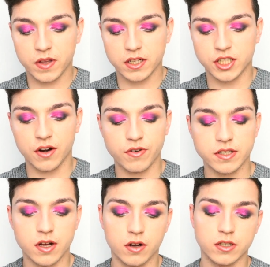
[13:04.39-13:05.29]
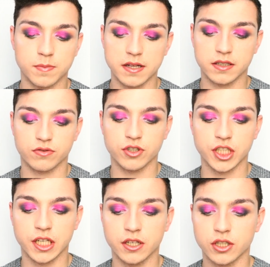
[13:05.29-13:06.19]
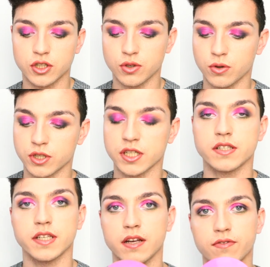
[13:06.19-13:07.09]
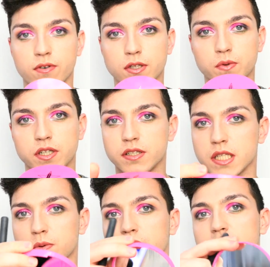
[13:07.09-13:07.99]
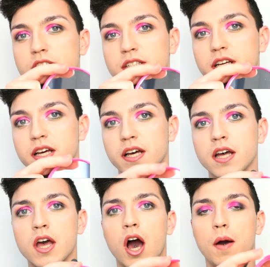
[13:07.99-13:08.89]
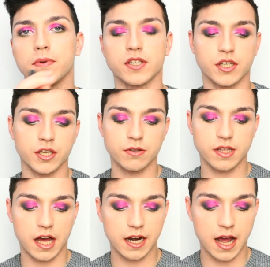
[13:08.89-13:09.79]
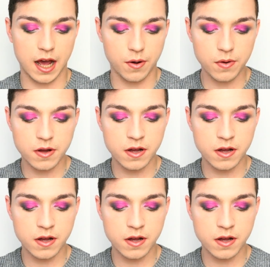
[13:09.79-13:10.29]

Jeffree Star Cosmetics Regina George Skin Frost, which is this one just here. I'm just going to use that now.